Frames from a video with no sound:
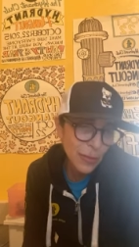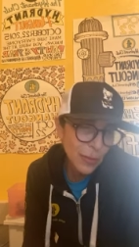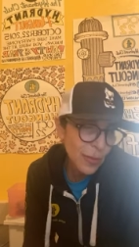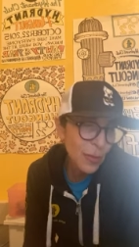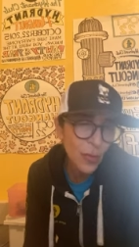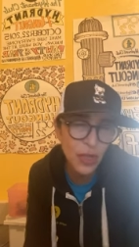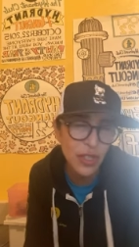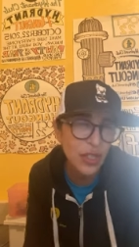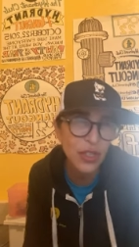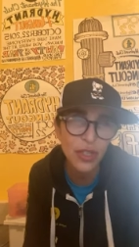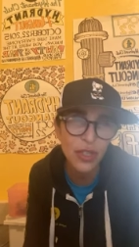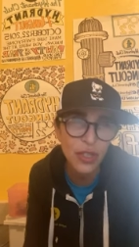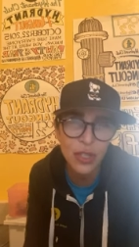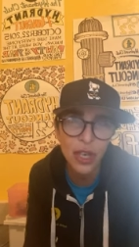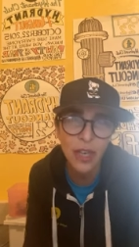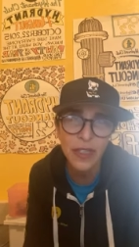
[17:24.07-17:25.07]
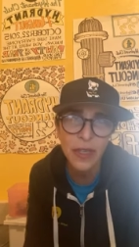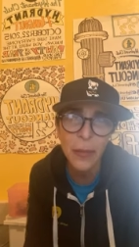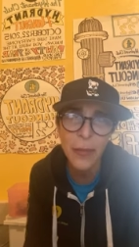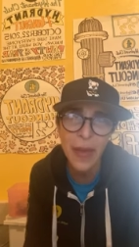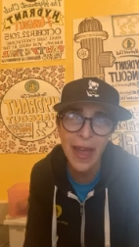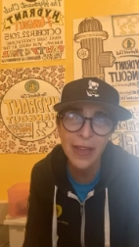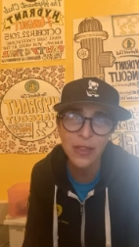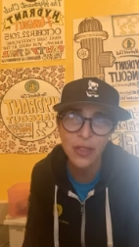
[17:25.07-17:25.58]
which is just a
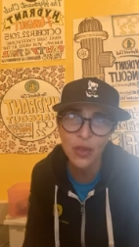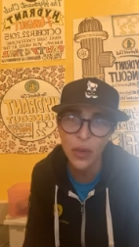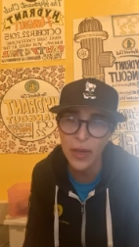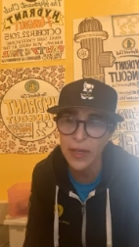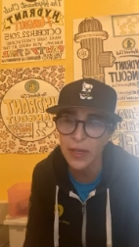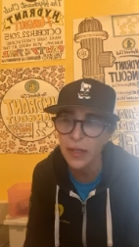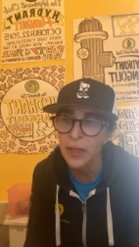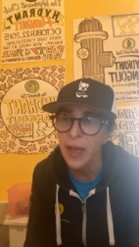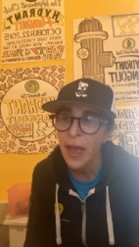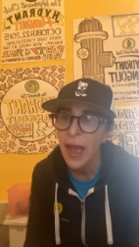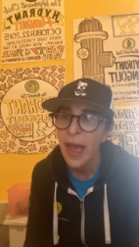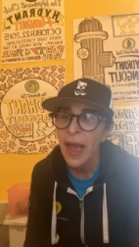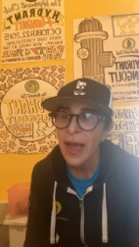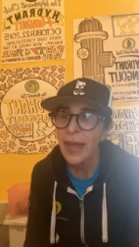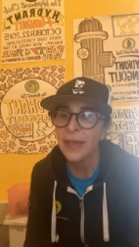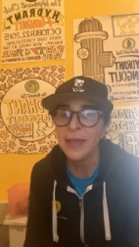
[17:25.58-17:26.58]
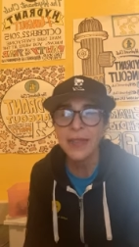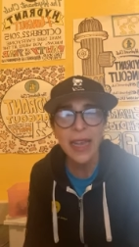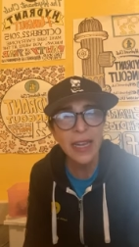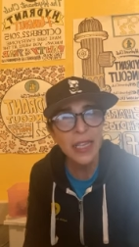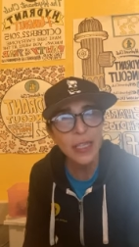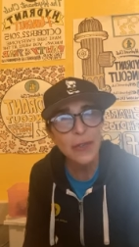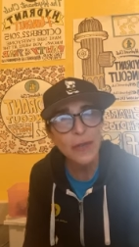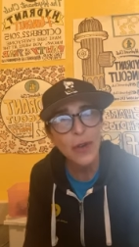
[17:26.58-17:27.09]
bad choice. And
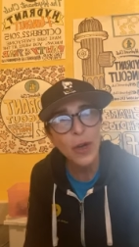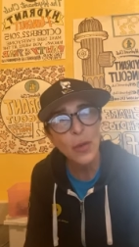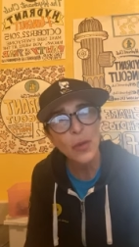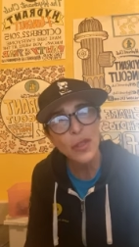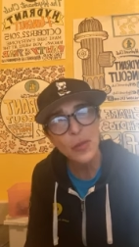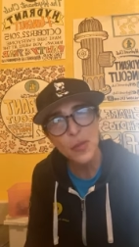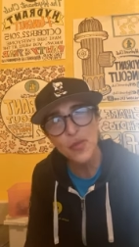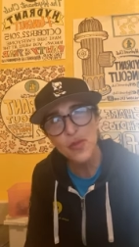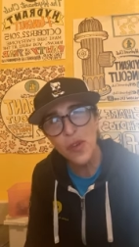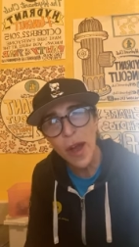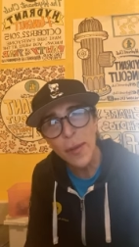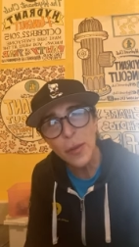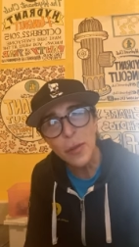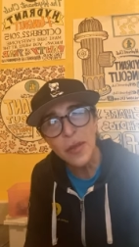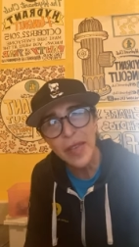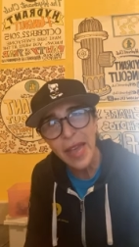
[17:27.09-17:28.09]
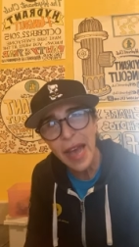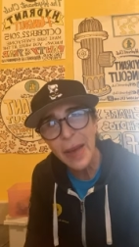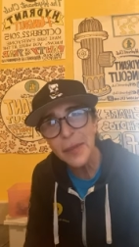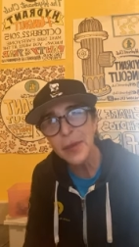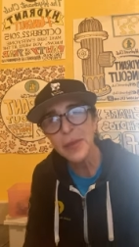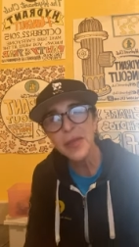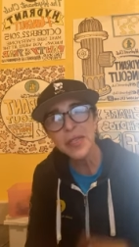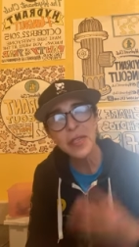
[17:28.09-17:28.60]
second of all, what's probably
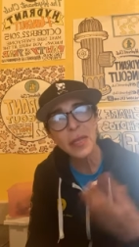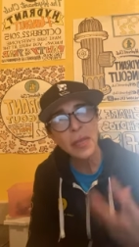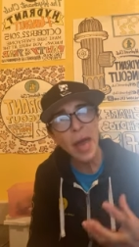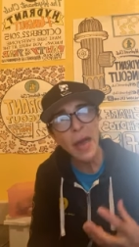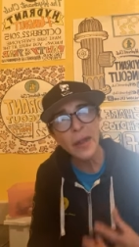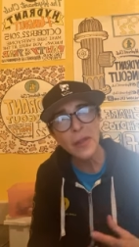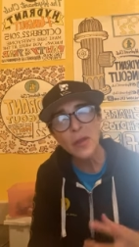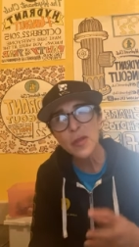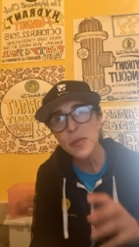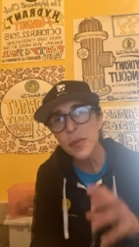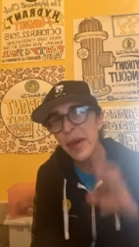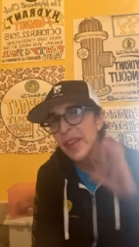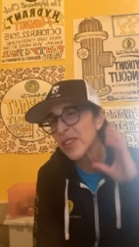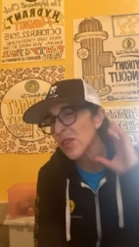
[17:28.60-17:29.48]
happened because a lot of those bites